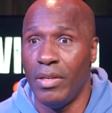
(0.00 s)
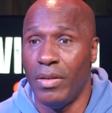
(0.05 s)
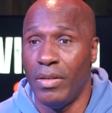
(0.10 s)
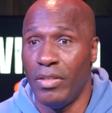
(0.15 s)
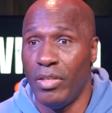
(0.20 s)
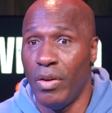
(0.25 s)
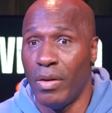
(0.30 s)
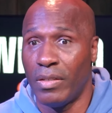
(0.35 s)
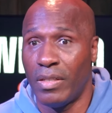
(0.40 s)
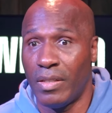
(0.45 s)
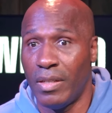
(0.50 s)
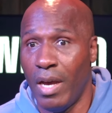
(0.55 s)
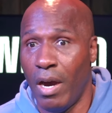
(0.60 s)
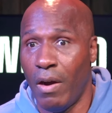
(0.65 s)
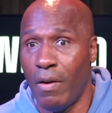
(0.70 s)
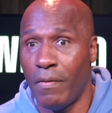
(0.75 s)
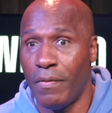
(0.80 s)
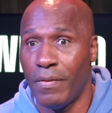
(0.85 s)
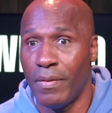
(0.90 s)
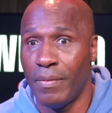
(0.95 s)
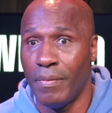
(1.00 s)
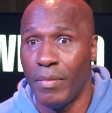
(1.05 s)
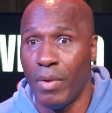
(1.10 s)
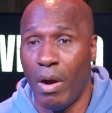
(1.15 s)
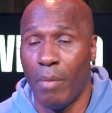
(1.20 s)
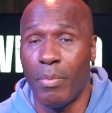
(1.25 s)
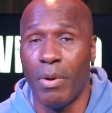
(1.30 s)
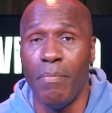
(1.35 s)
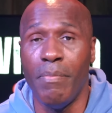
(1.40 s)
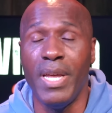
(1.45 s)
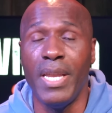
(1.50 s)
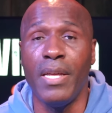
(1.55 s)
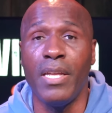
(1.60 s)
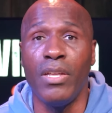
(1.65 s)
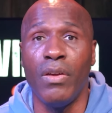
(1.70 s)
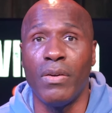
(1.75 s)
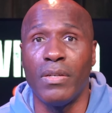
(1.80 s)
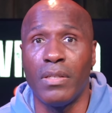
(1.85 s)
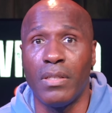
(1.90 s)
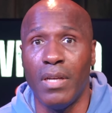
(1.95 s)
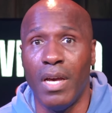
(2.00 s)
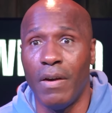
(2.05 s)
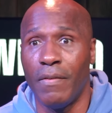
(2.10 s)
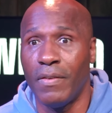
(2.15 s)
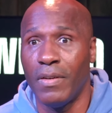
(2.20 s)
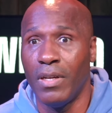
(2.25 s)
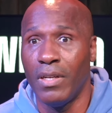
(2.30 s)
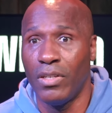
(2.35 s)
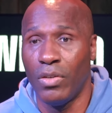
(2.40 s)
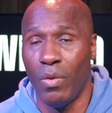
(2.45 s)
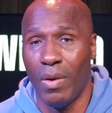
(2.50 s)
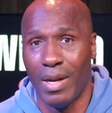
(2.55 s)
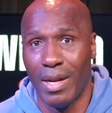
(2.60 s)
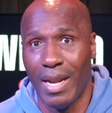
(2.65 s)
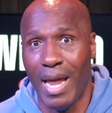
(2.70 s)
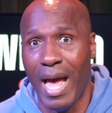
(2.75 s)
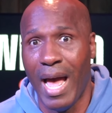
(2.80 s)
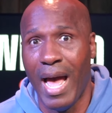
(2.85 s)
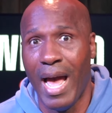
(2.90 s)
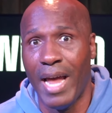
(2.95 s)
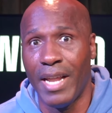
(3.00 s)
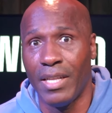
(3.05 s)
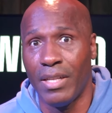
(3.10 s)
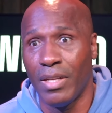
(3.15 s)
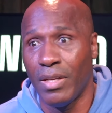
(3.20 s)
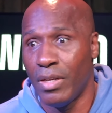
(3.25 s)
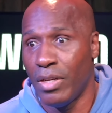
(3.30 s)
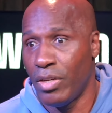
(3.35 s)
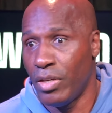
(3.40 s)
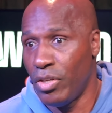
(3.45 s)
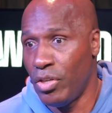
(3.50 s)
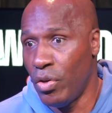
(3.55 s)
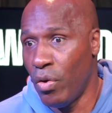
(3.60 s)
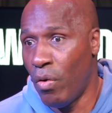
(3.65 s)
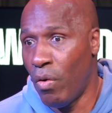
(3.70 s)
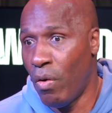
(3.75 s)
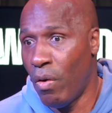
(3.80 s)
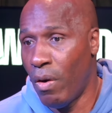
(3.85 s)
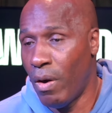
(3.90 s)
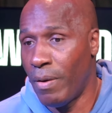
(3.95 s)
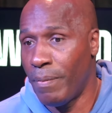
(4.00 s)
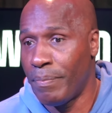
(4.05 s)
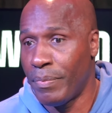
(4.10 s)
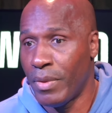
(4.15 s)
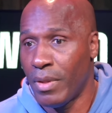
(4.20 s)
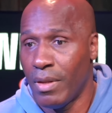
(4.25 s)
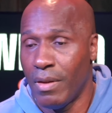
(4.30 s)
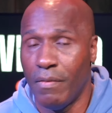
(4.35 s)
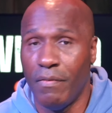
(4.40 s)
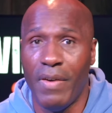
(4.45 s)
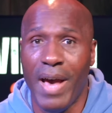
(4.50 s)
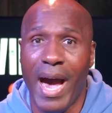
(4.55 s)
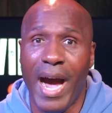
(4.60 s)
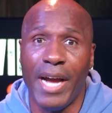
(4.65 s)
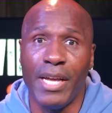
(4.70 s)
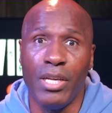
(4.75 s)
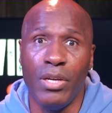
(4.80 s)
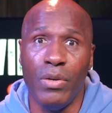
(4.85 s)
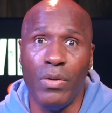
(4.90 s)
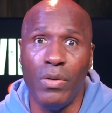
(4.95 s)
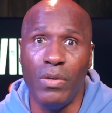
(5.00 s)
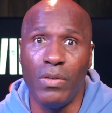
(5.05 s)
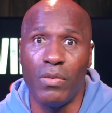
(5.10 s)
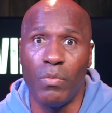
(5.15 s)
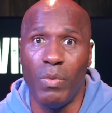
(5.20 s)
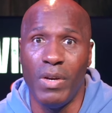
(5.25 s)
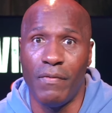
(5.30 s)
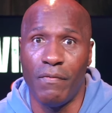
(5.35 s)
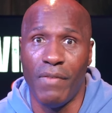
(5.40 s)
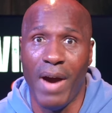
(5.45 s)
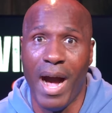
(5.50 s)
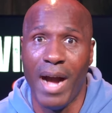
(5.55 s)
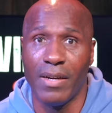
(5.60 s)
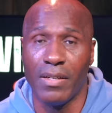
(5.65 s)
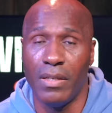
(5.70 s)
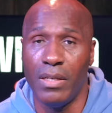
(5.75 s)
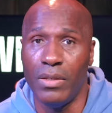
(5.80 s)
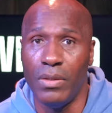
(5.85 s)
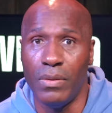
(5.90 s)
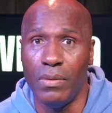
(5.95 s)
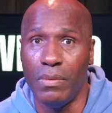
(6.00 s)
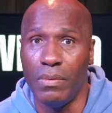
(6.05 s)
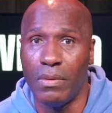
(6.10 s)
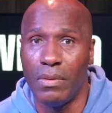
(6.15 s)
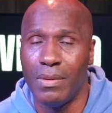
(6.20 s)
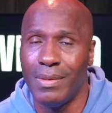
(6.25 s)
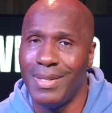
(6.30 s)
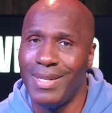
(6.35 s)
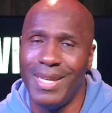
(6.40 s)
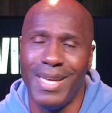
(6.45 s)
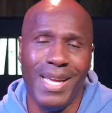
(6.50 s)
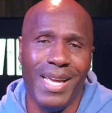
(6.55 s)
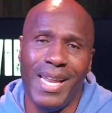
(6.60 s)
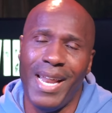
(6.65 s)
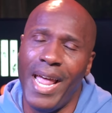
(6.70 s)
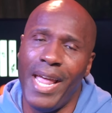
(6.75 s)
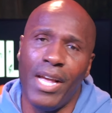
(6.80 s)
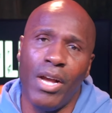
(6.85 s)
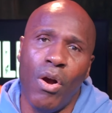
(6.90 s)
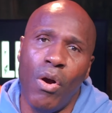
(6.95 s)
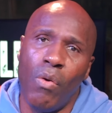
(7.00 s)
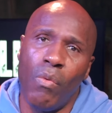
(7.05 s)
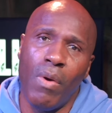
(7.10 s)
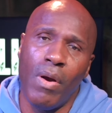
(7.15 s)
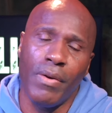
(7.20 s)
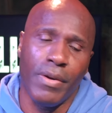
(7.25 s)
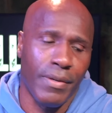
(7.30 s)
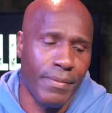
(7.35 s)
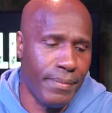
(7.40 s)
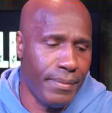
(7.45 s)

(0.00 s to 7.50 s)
yourself or permitting yourself to align your values with Fox News. It ain't gonna work.